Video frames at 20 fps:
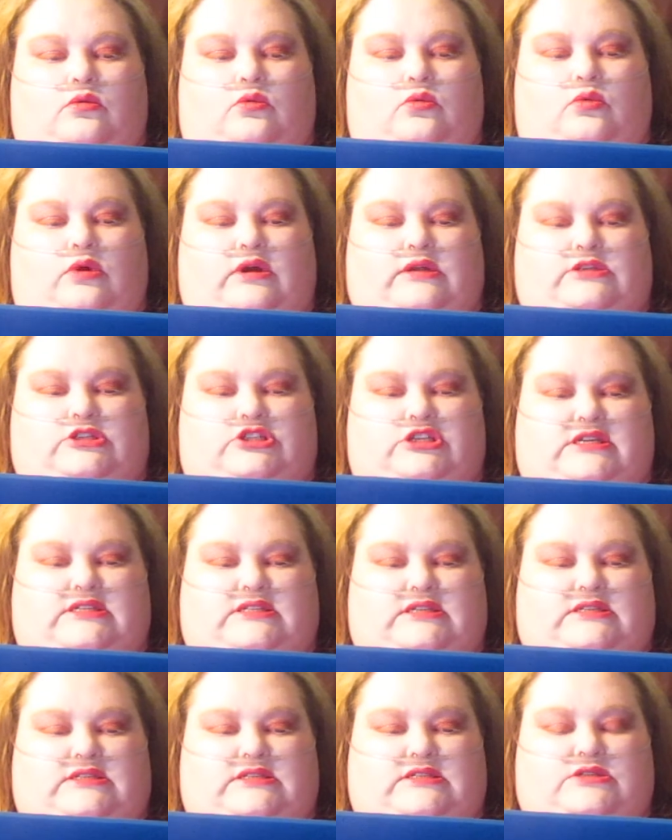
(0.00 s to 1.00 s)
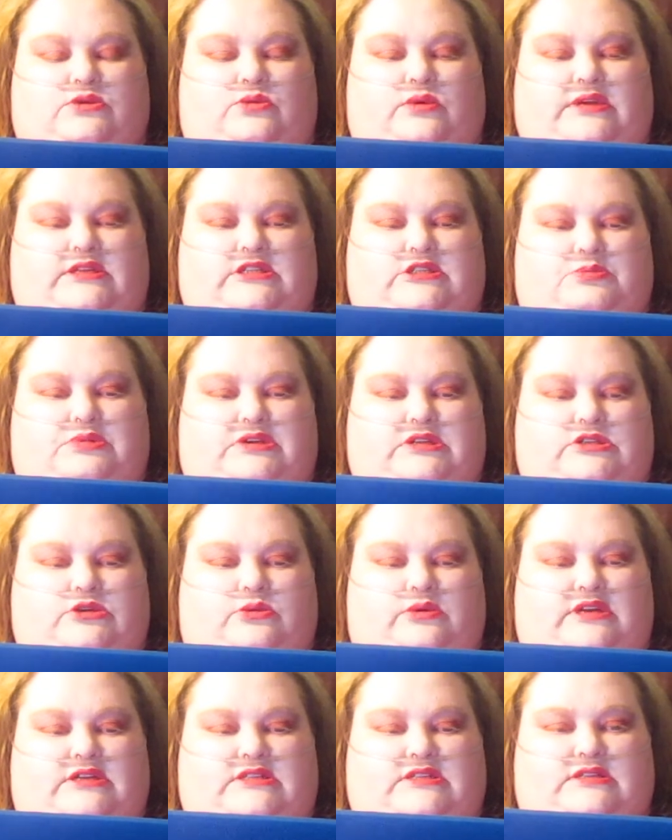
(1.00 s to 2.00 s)
what Jesus is going to be
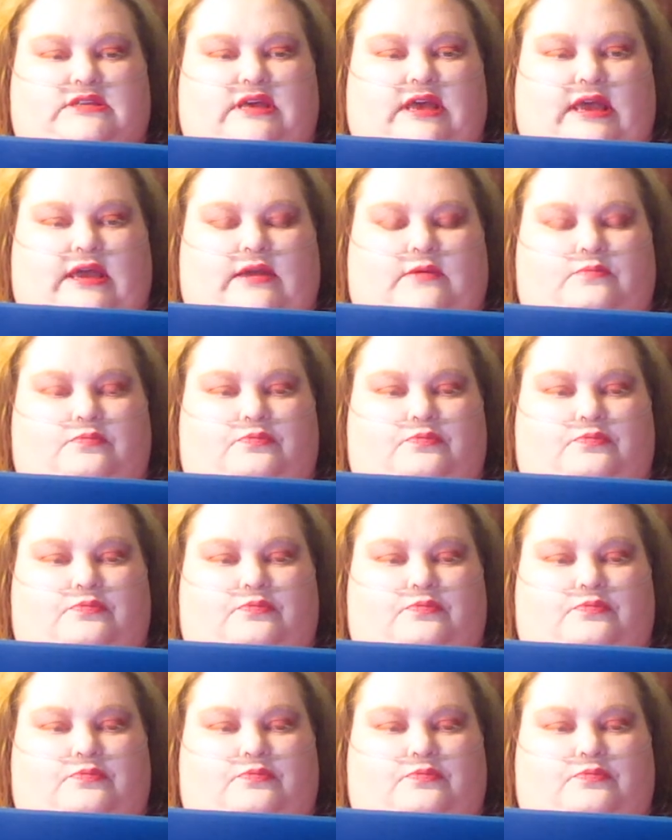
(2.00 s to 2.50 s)
doing today.